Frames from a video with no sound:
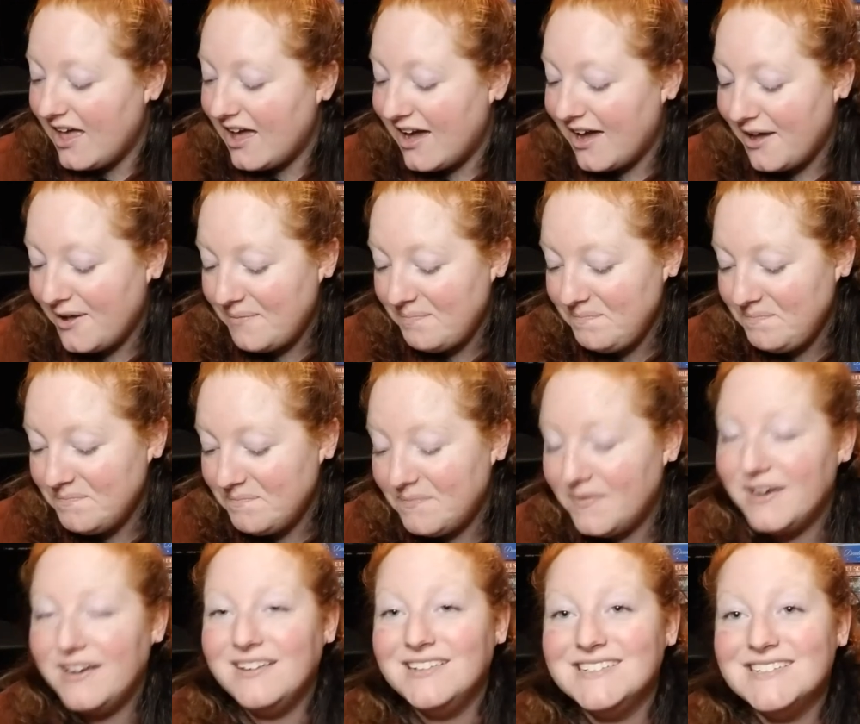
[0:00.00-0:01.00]

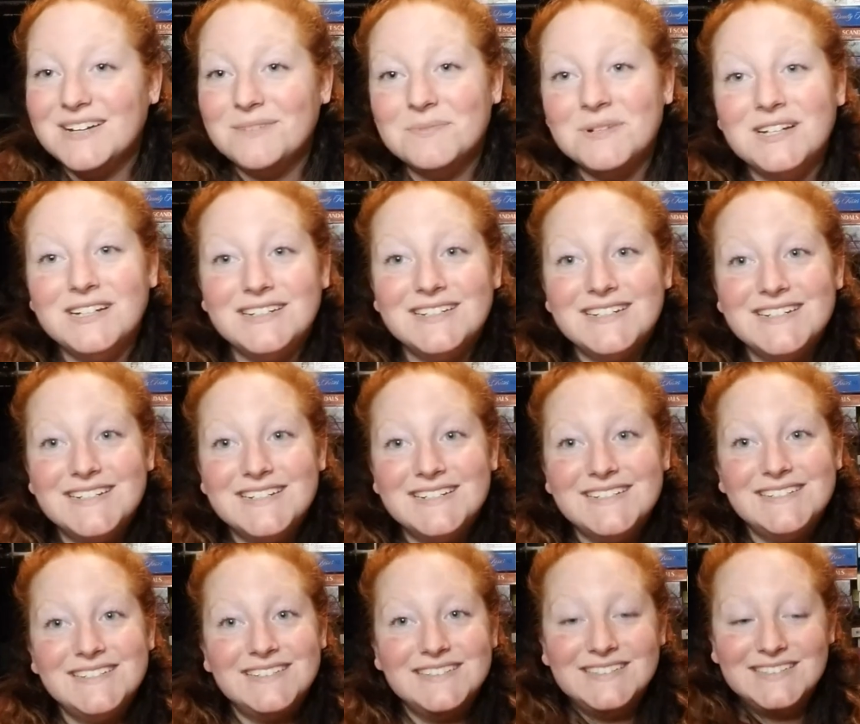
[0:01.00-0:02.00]
But I'm
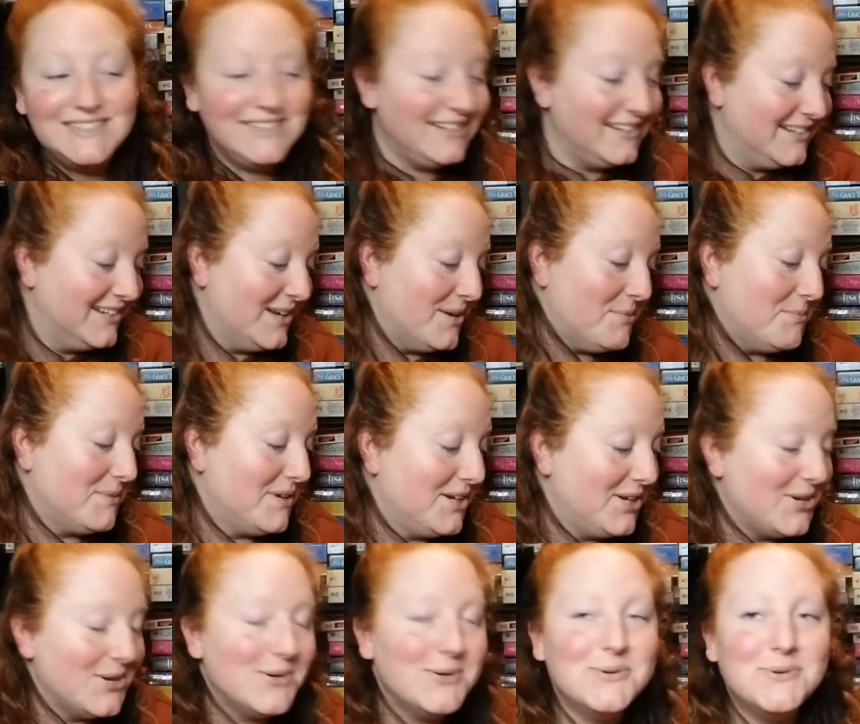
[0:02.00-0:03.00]
gonna
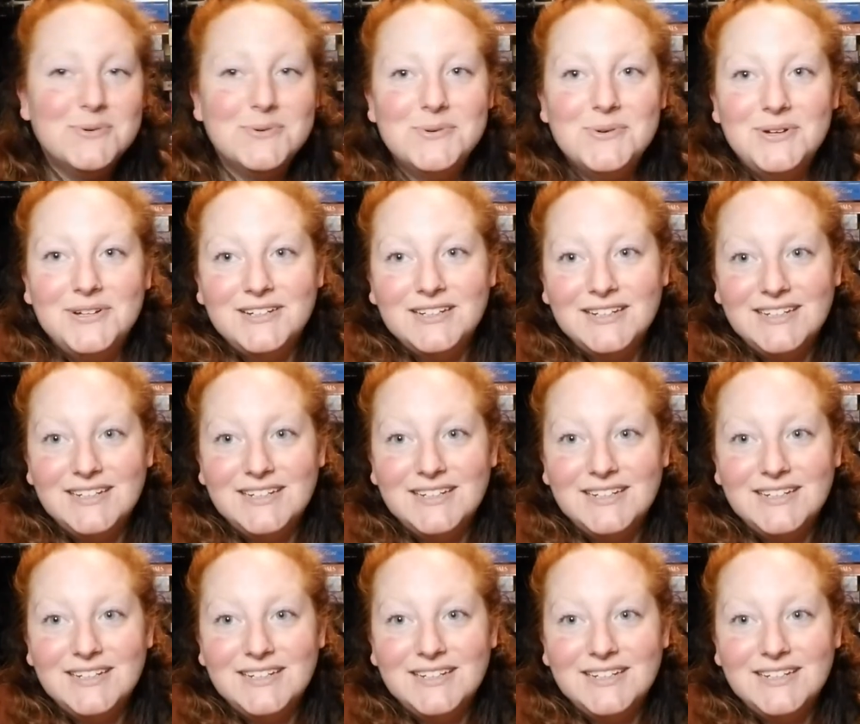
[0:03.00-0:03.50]
go